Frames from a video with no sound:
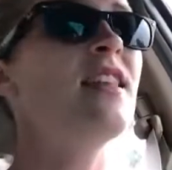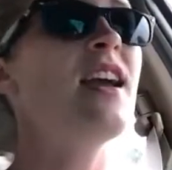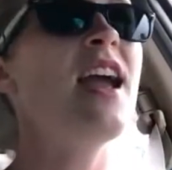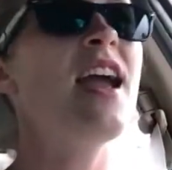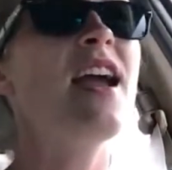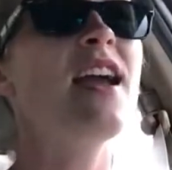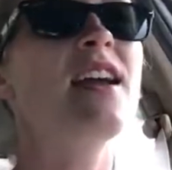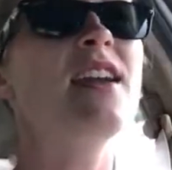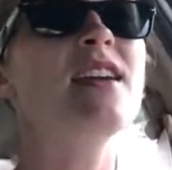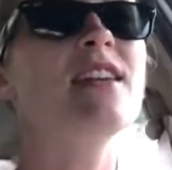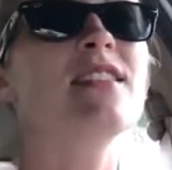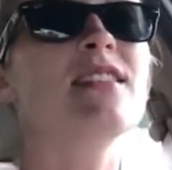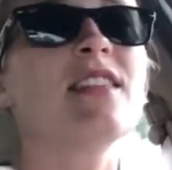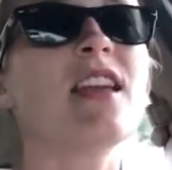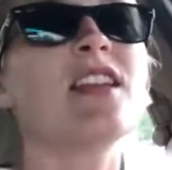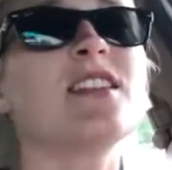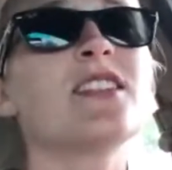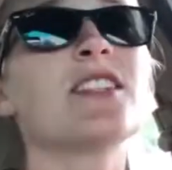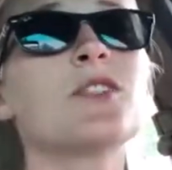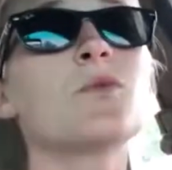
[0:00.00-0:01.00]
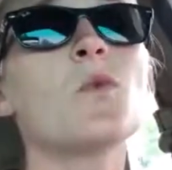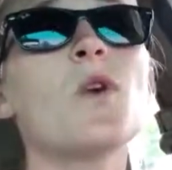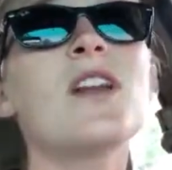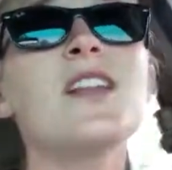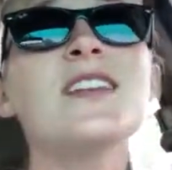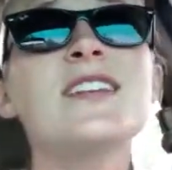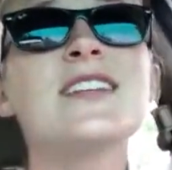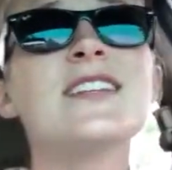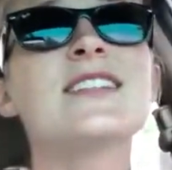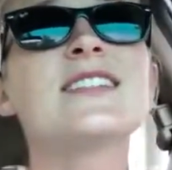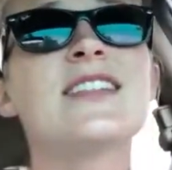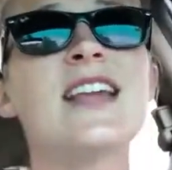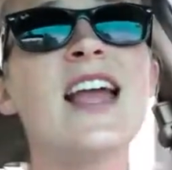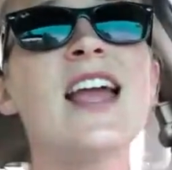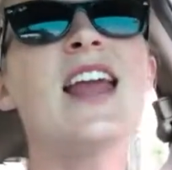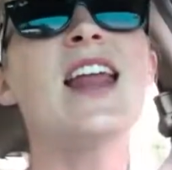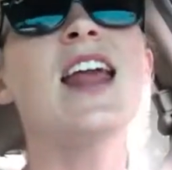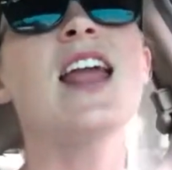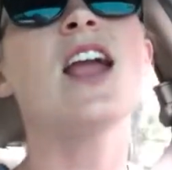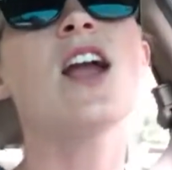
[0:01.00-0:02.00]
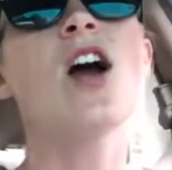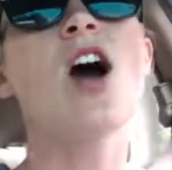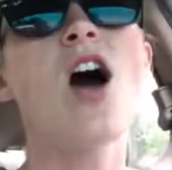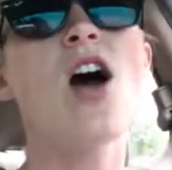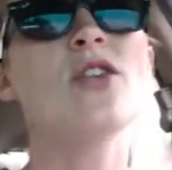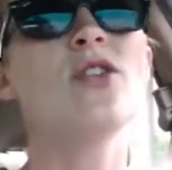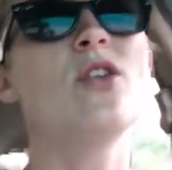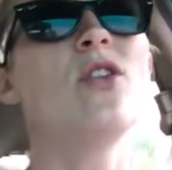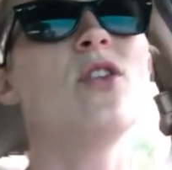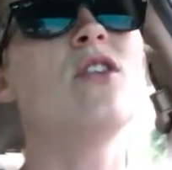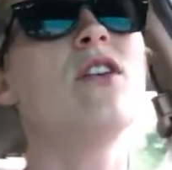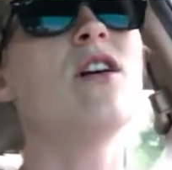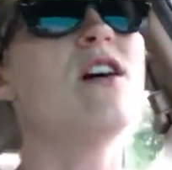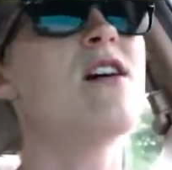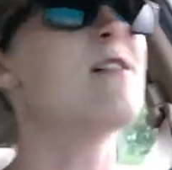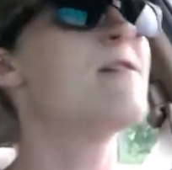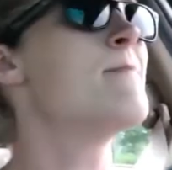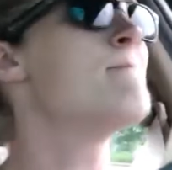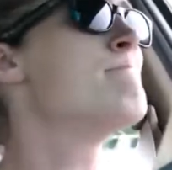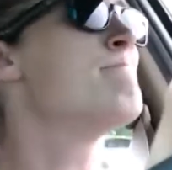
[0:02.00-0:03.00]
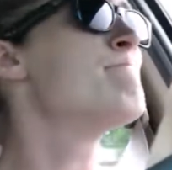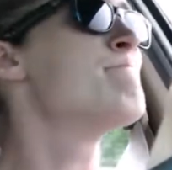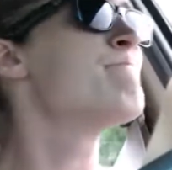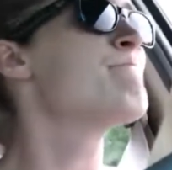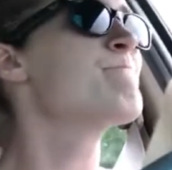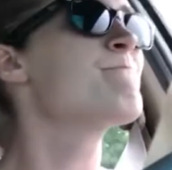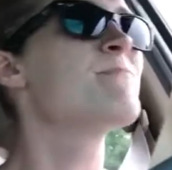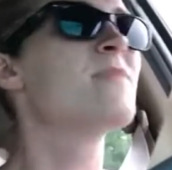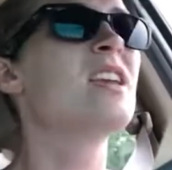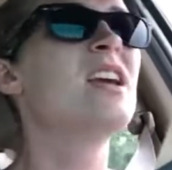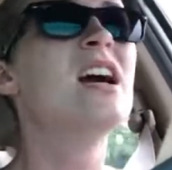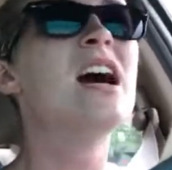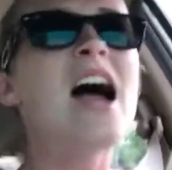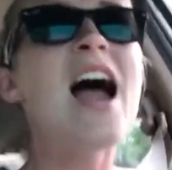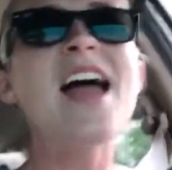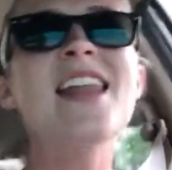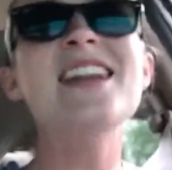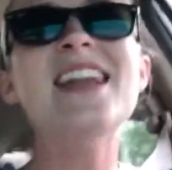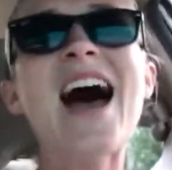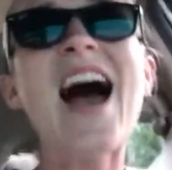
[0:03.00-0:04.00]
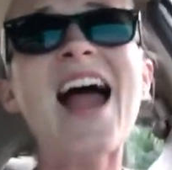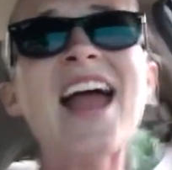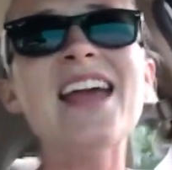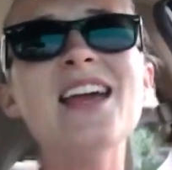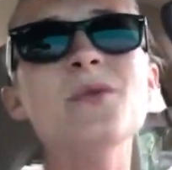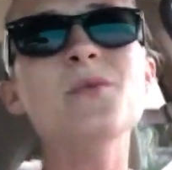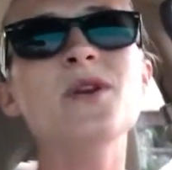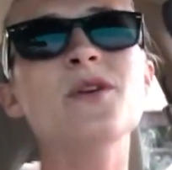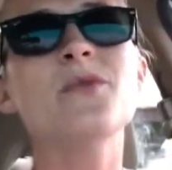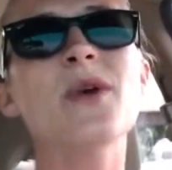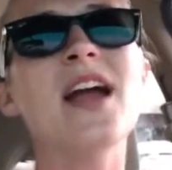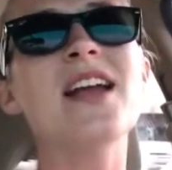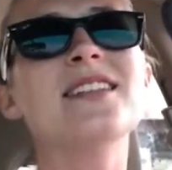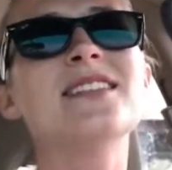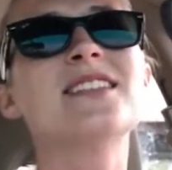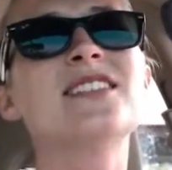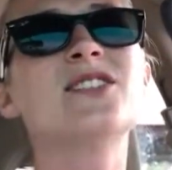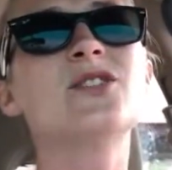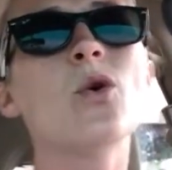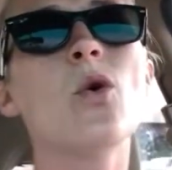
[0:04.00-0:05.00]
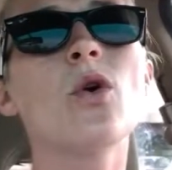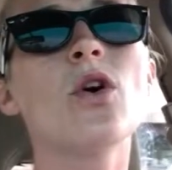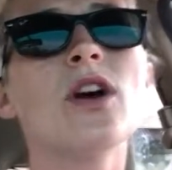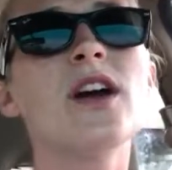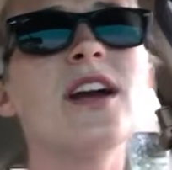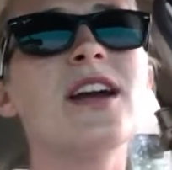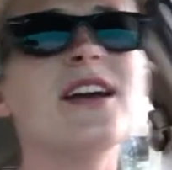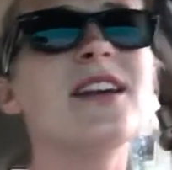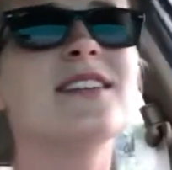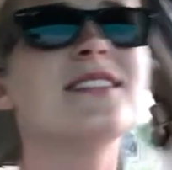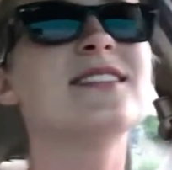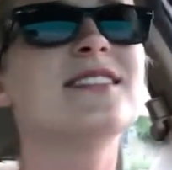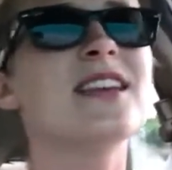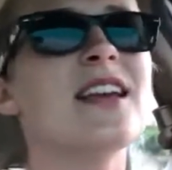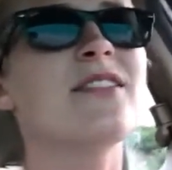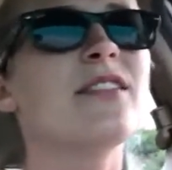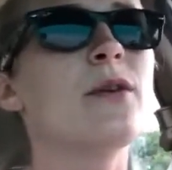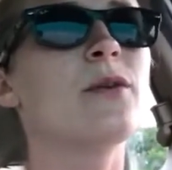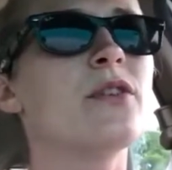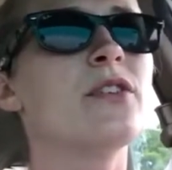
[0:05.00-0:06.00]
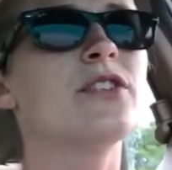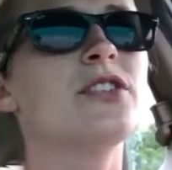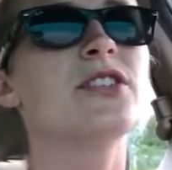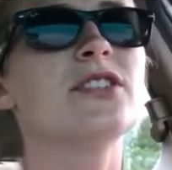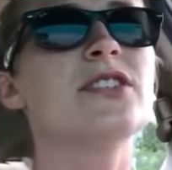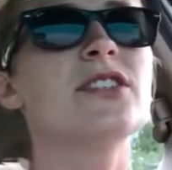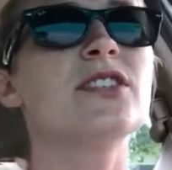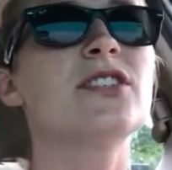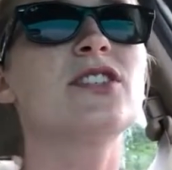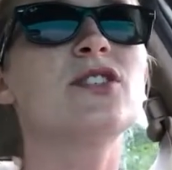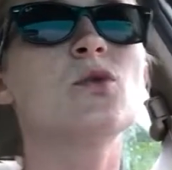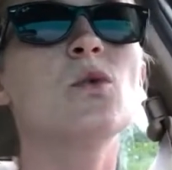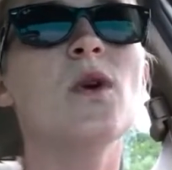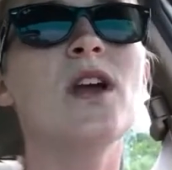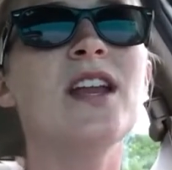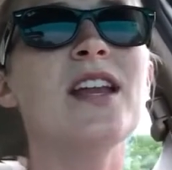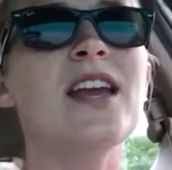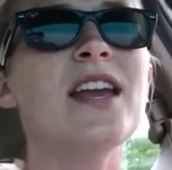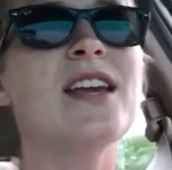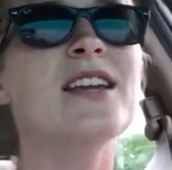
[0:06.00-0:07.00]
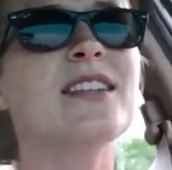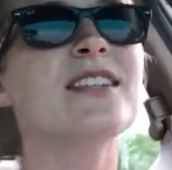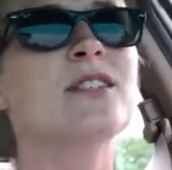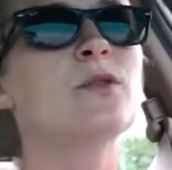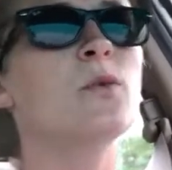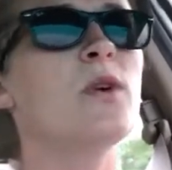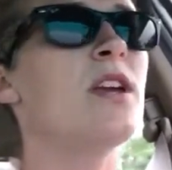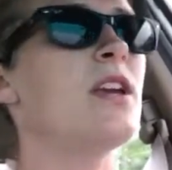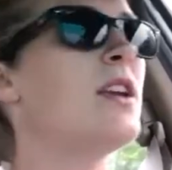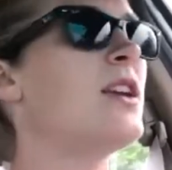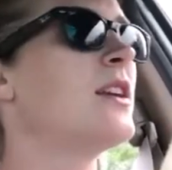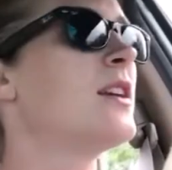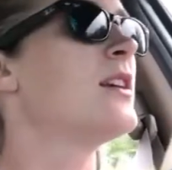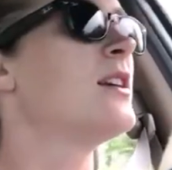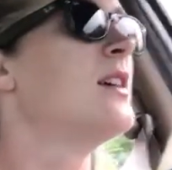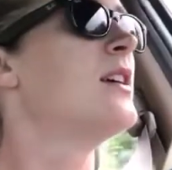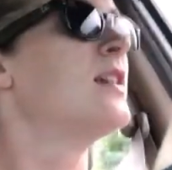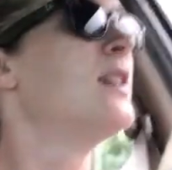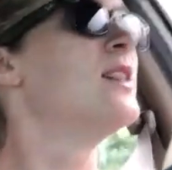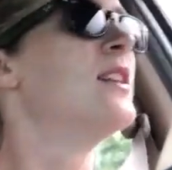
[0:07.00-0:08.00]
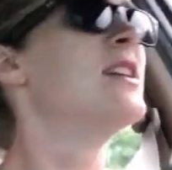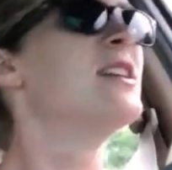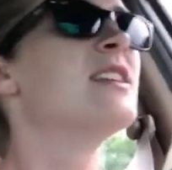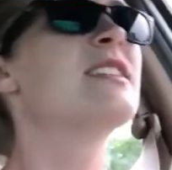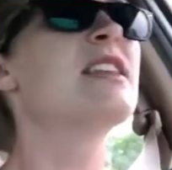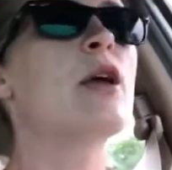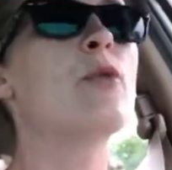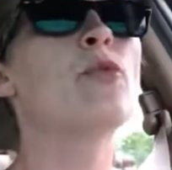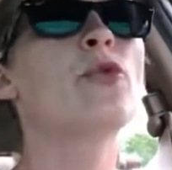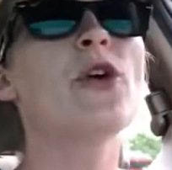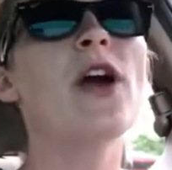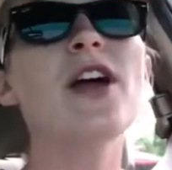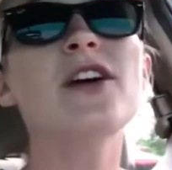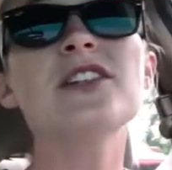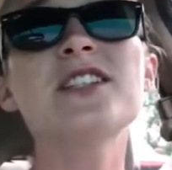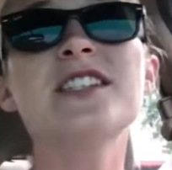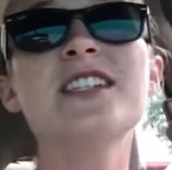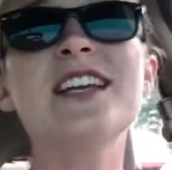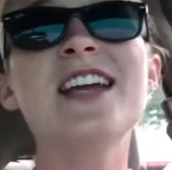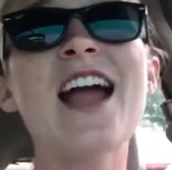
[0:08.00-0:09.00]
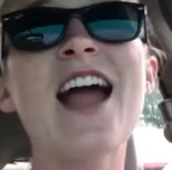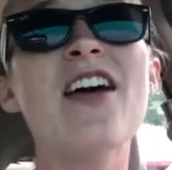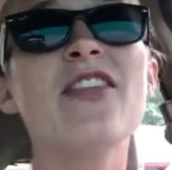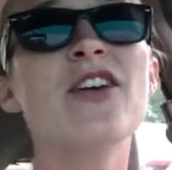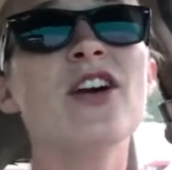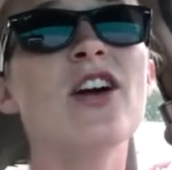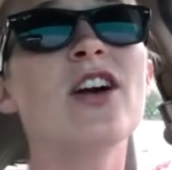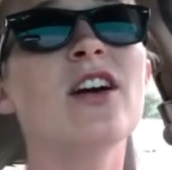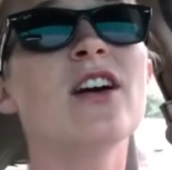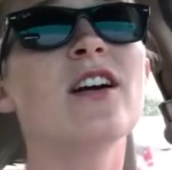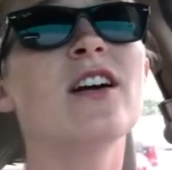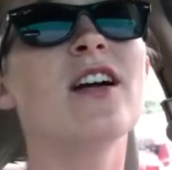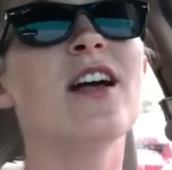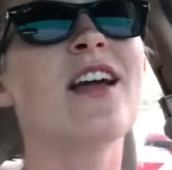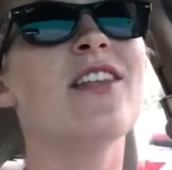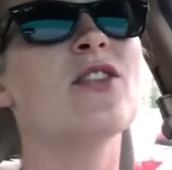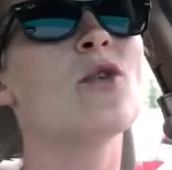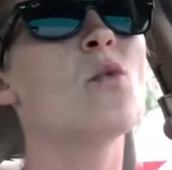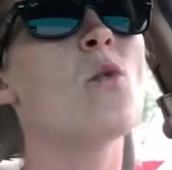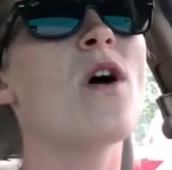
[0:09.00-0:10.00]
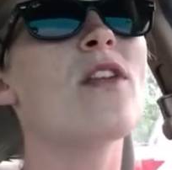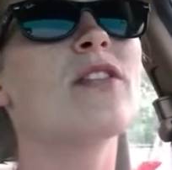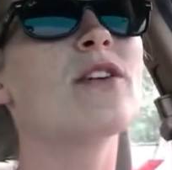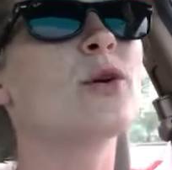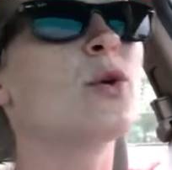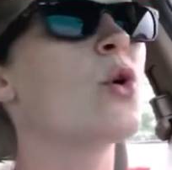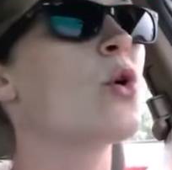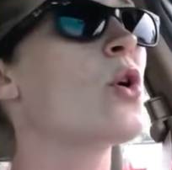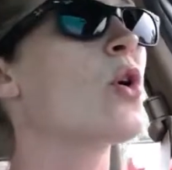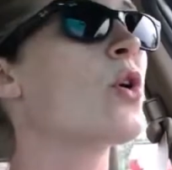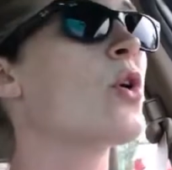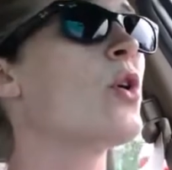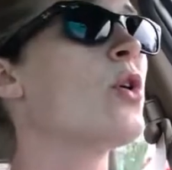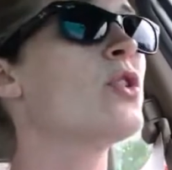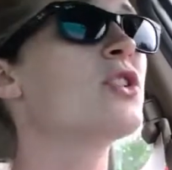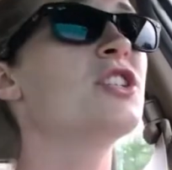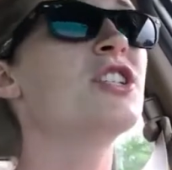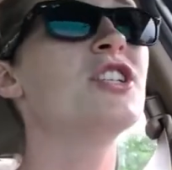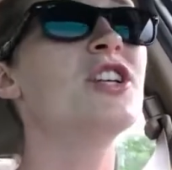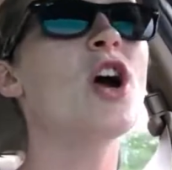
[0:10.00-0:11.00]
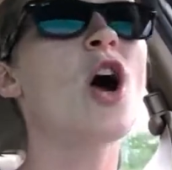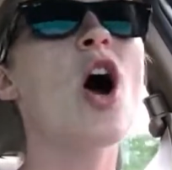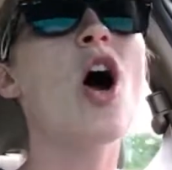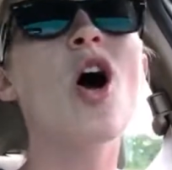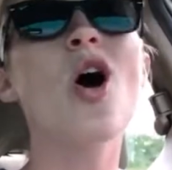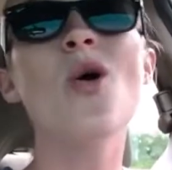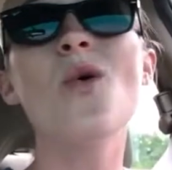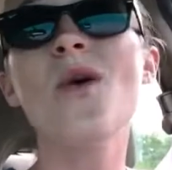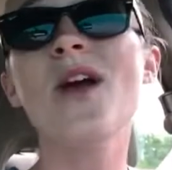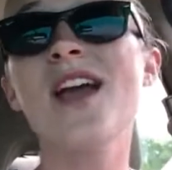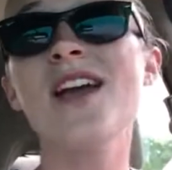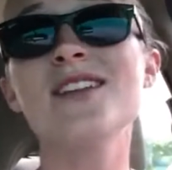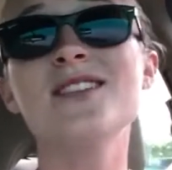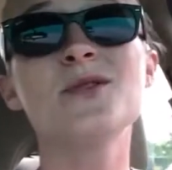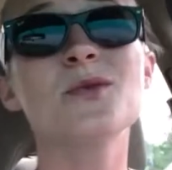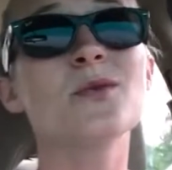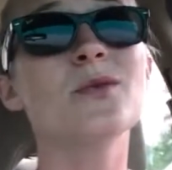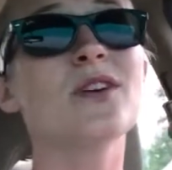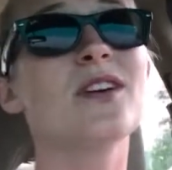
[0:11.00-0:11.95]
they just wanted to sit and cuddle. At night we read stories, and they were just the sweetest. We said prayers together, and the one little girl, she always